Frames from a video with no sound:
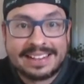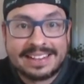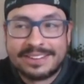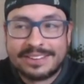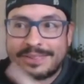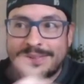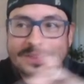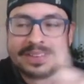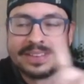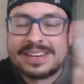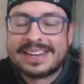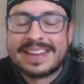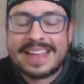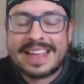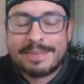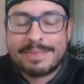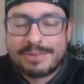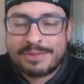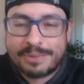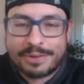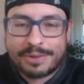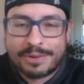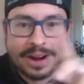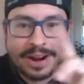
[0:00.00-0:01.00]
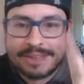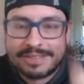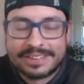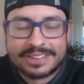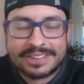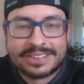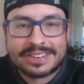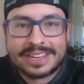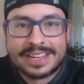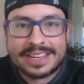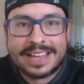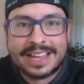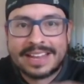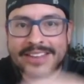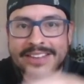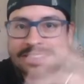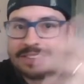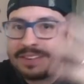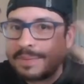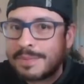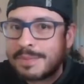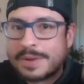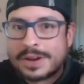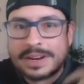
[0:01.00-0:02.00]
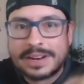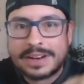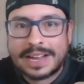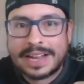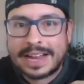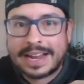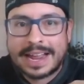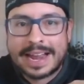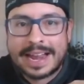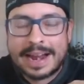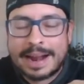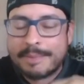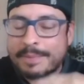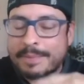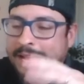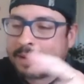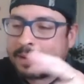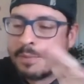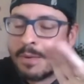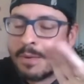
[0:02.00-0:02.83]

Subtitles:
This was the day before, obviously. And I'm like,